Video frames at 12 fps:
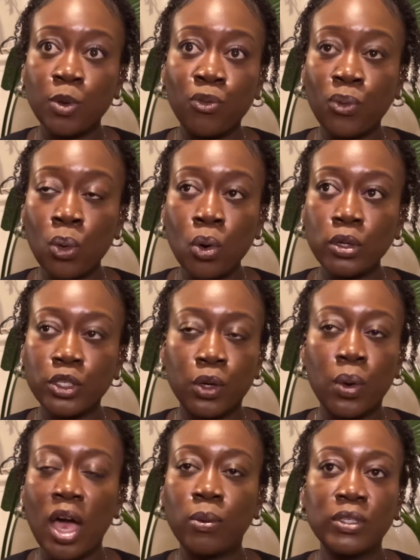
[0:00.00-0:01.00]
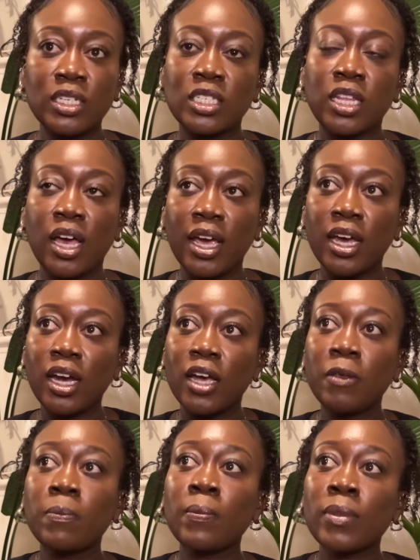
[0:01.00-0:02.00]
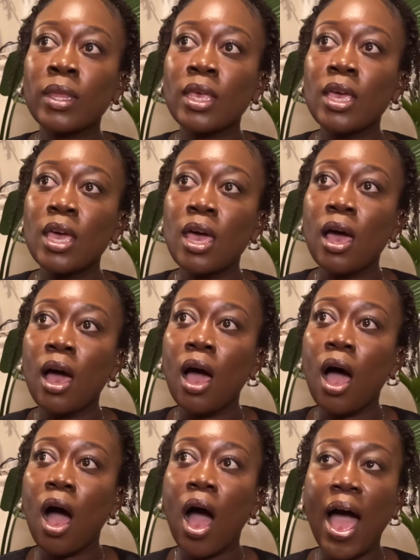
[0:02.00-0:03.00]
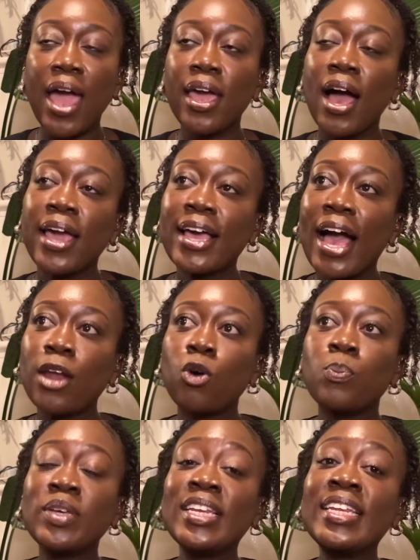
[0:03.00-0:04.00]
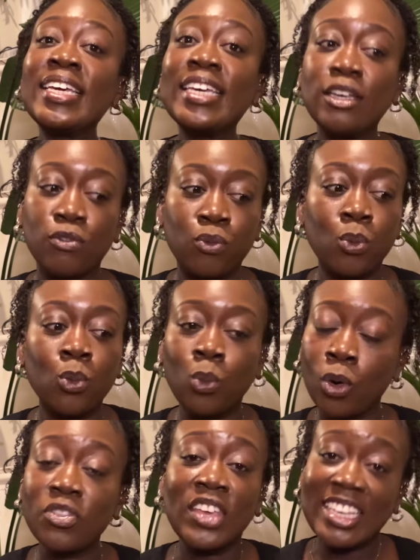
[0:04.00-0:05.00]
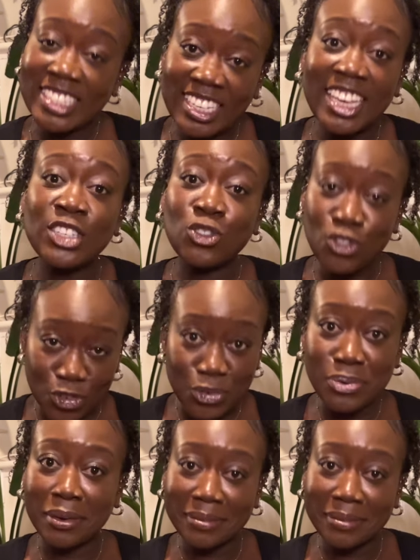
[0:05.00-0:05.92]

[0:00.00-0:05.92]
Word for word: before. So I was just like, I I cannot believe what they say is true.